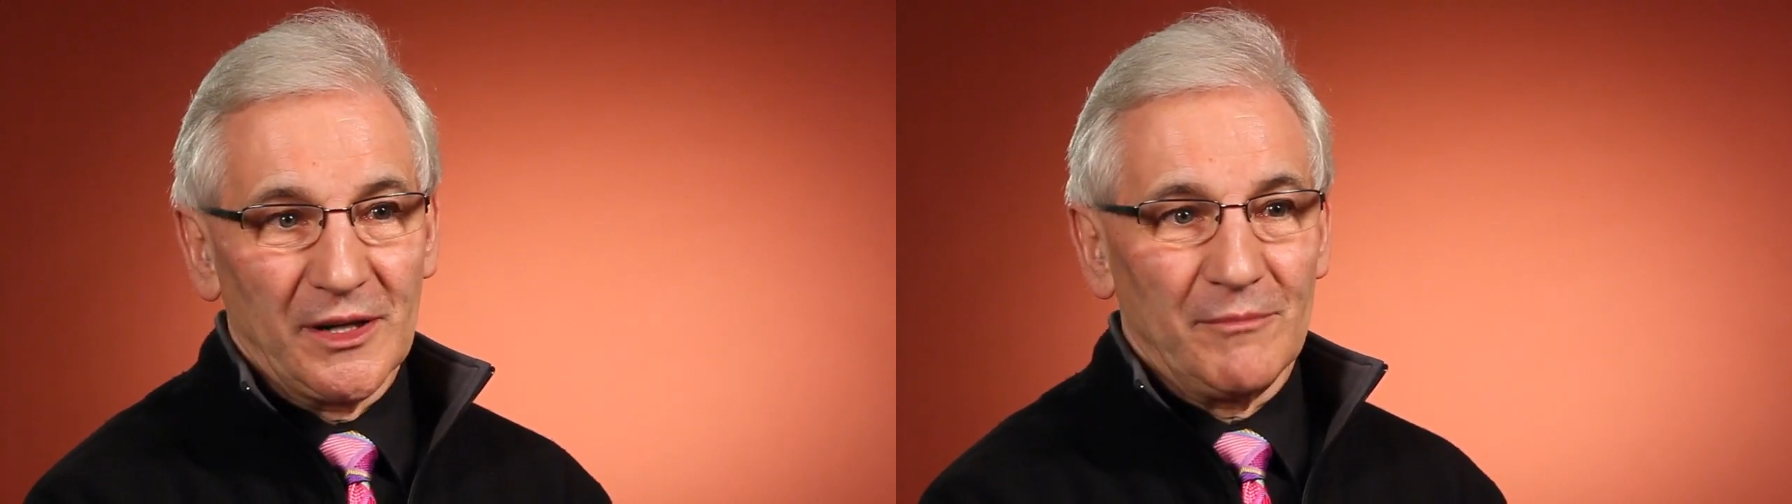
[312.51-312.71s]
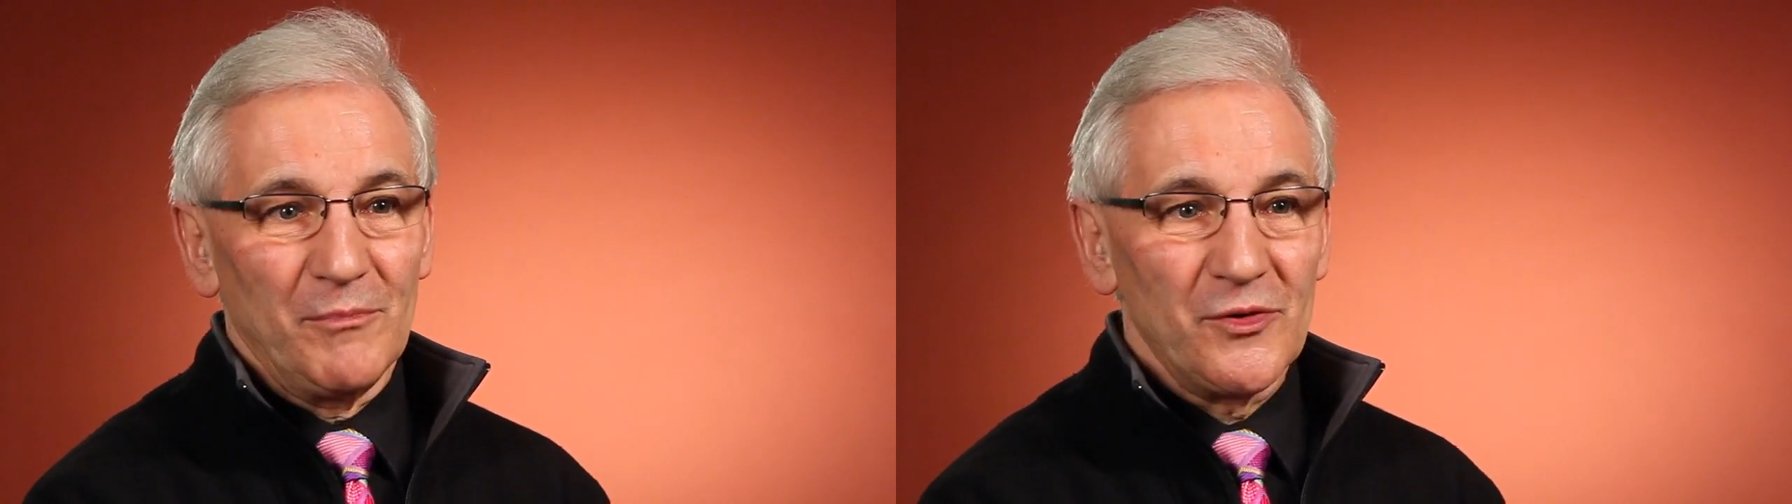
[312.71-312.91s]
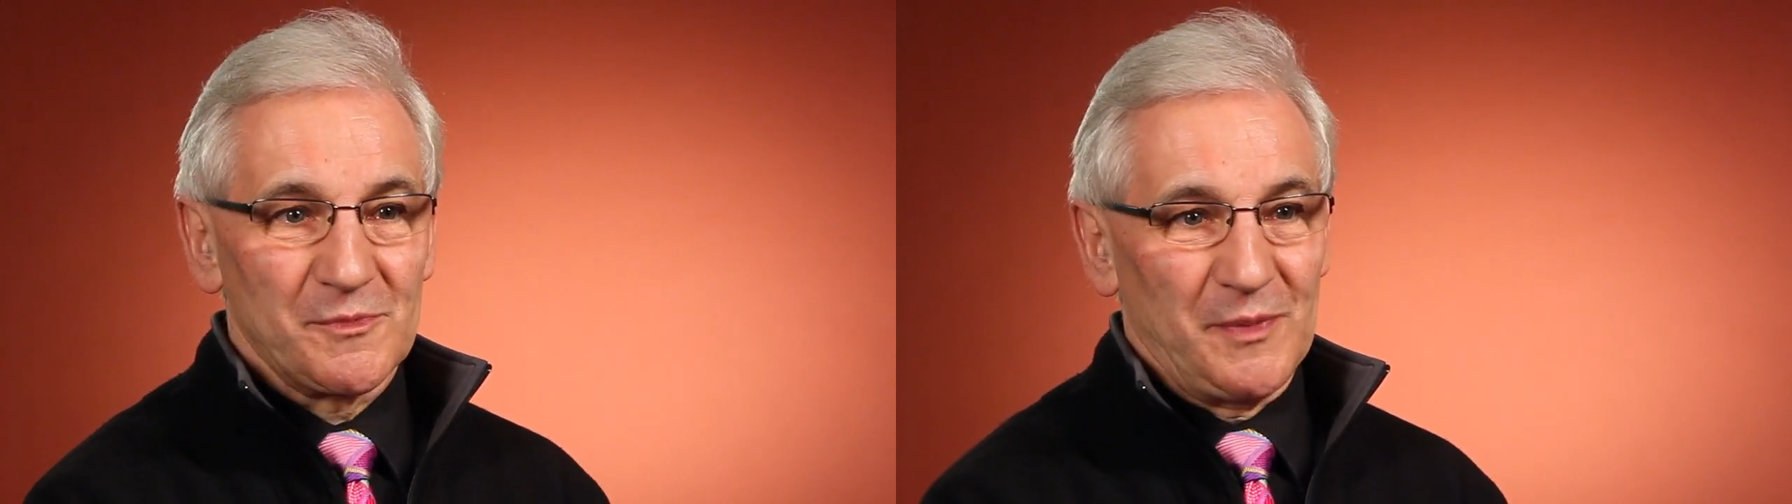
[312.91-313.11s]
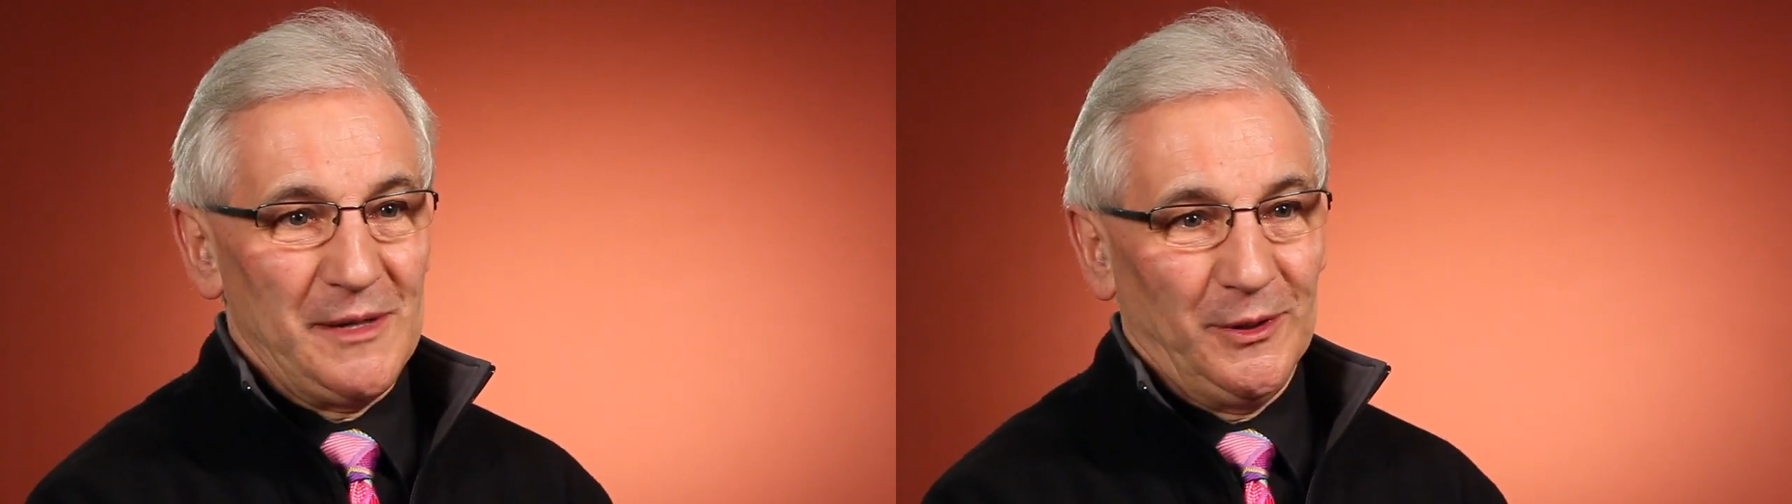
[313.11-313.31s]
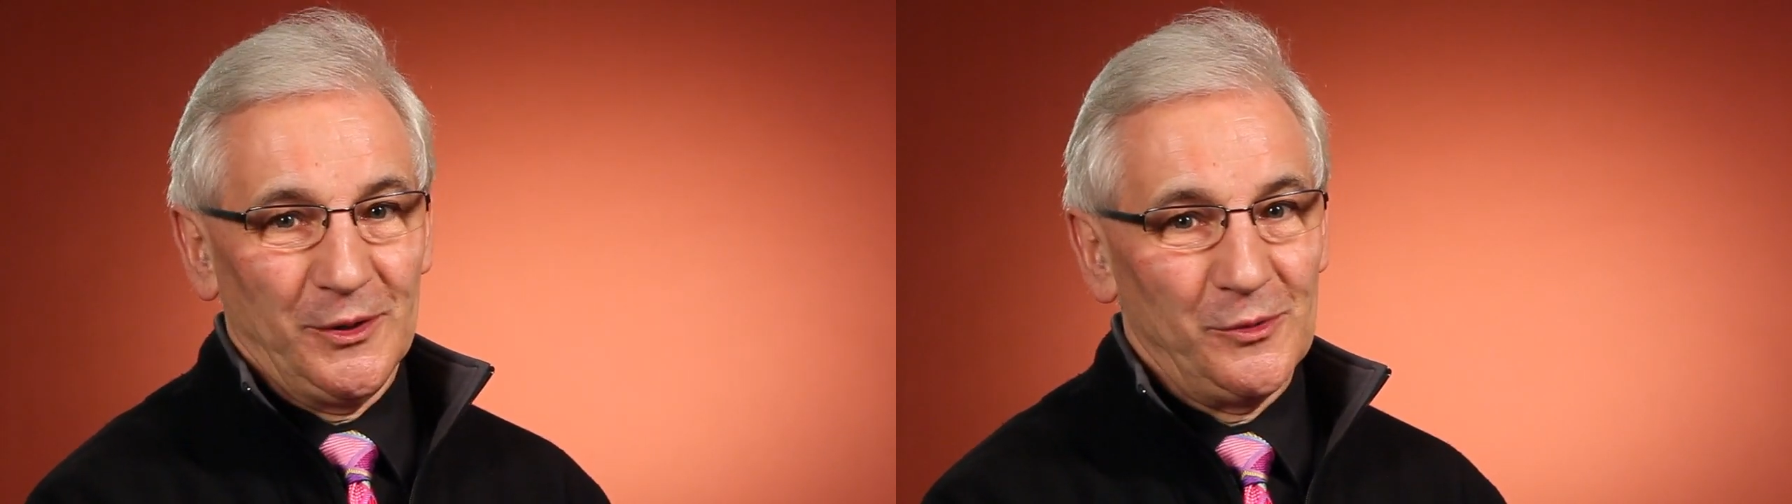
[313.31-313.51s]
But most
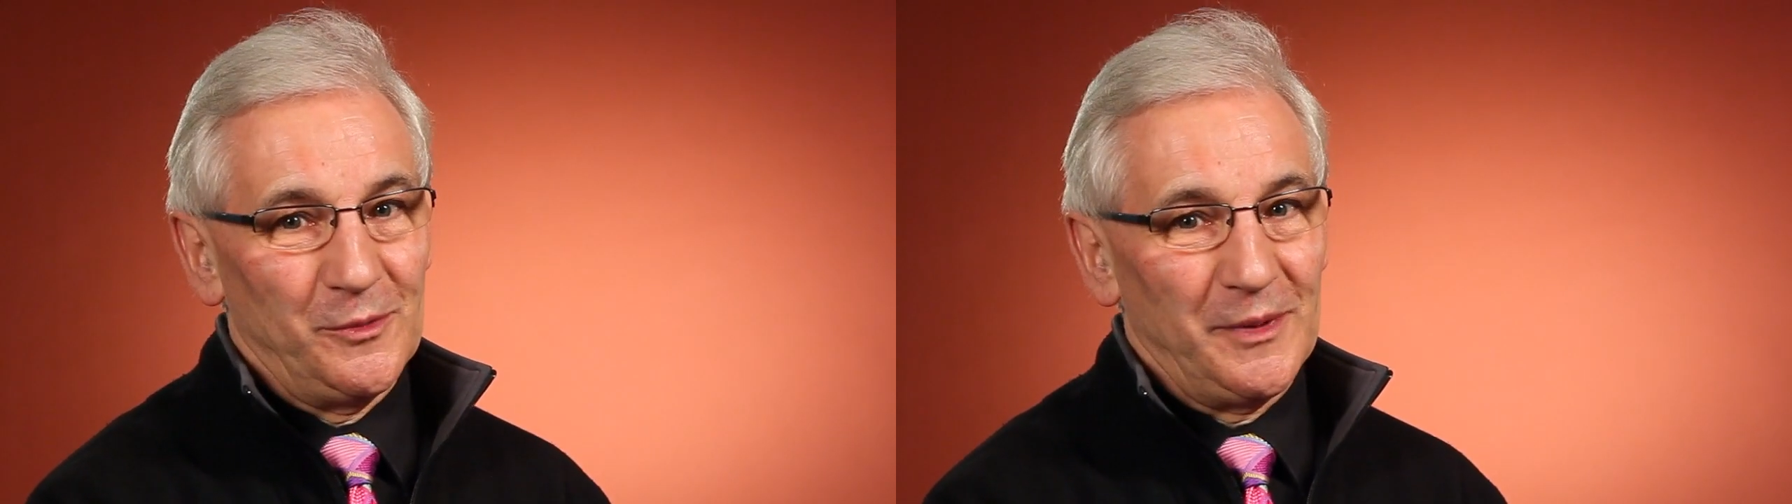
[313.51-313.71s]
people who